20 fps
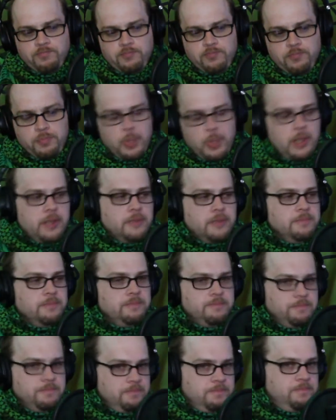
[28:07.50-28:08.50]
But
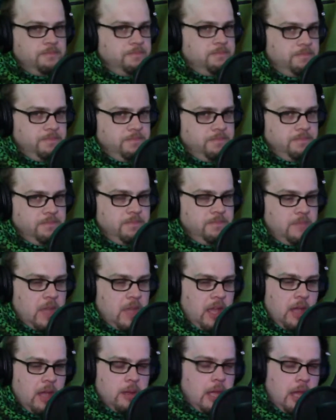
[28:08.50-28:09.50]

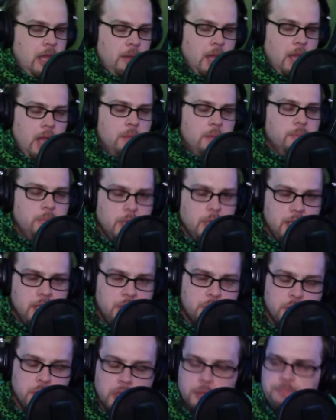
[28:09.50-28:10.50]
I'm pretty
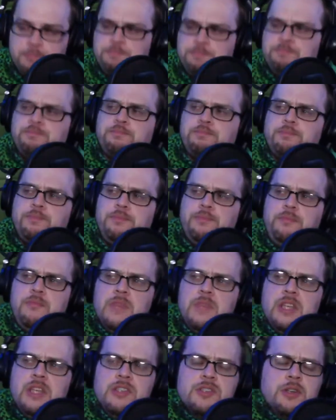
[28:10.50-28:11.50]
sure
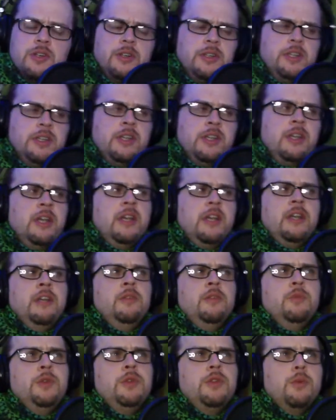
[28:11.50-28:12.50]
internally,
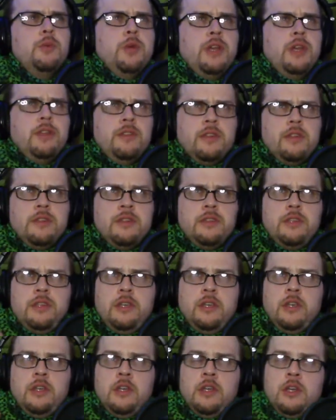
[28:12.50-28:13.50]
and with the way that the
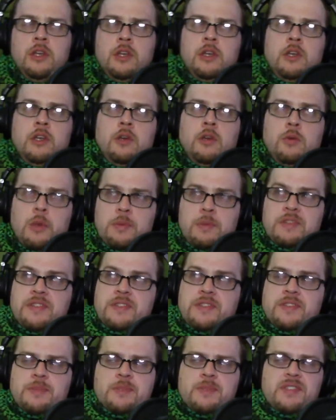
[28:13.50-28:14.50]
weapon
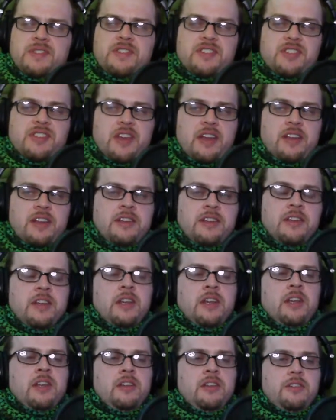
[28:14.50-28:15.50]
system is designed,
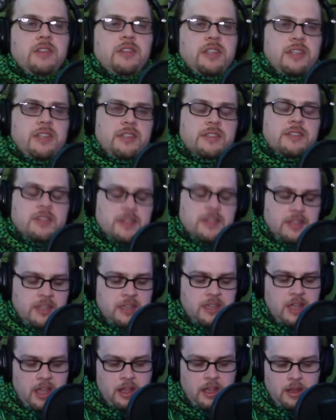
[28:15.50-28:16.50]
you could easily
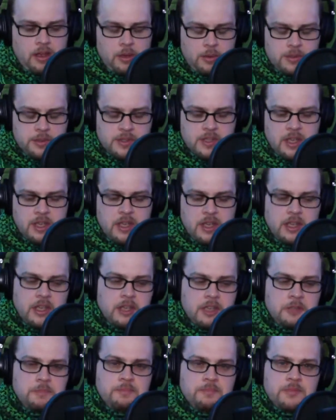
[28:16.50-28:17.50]
house
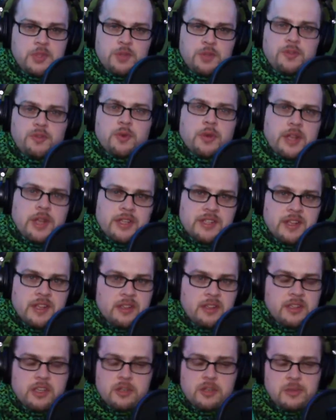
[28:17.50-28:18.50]
a 249 style
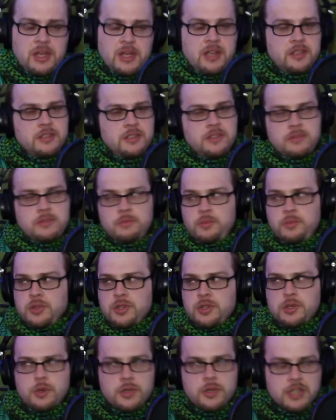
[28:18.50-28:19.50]
gearbox with the
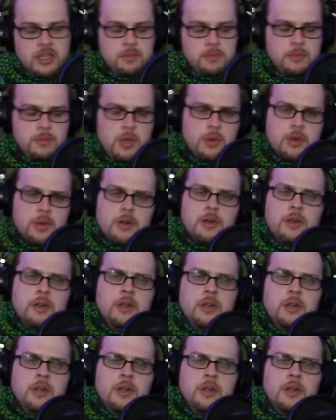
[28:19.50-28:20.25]
short type motor,